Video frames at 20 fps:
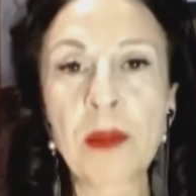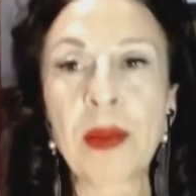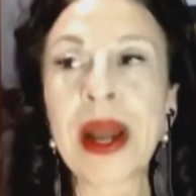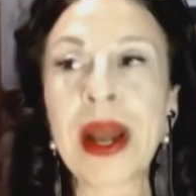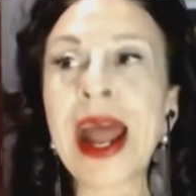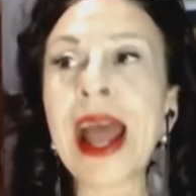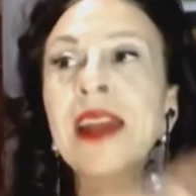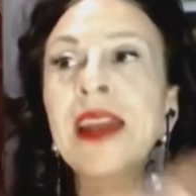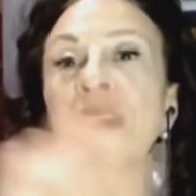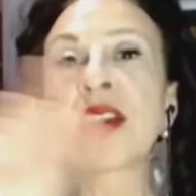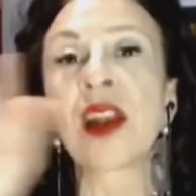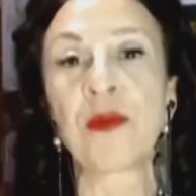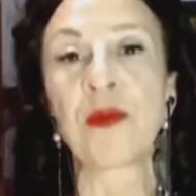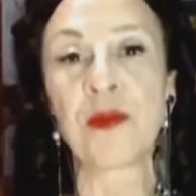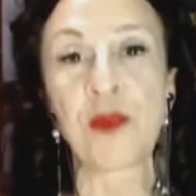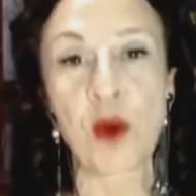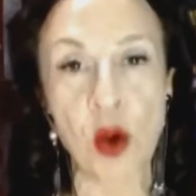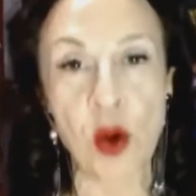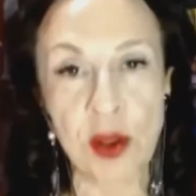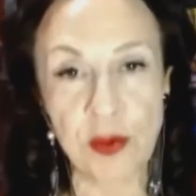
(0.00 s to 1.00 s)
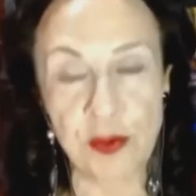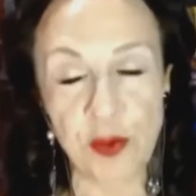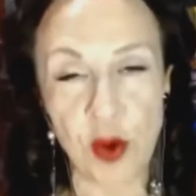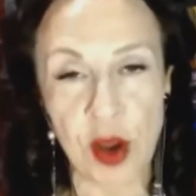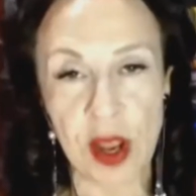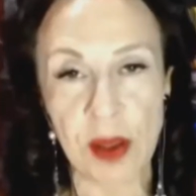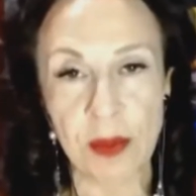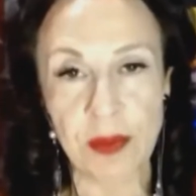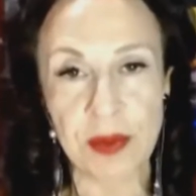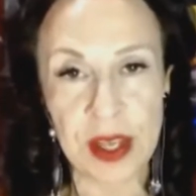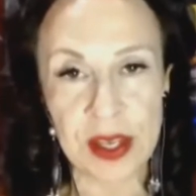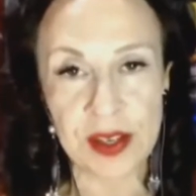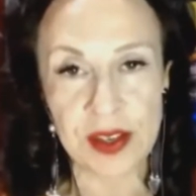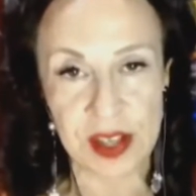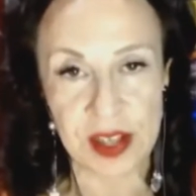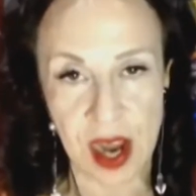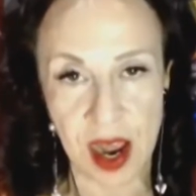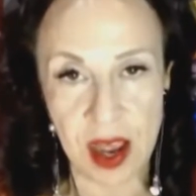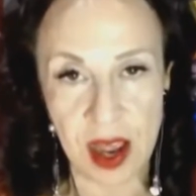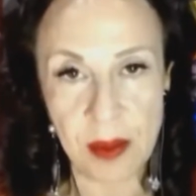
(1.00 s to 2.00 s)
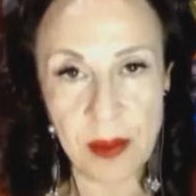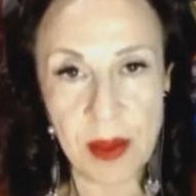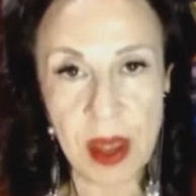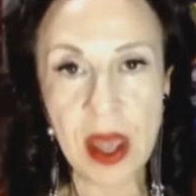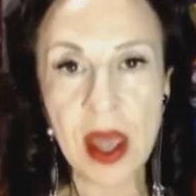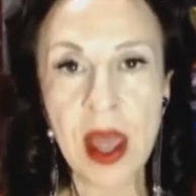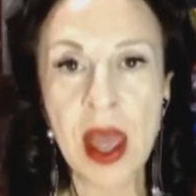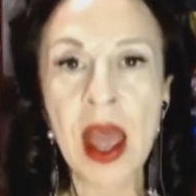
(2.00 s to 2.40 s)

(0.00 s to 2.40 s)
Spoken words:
but ended up voting for him this time.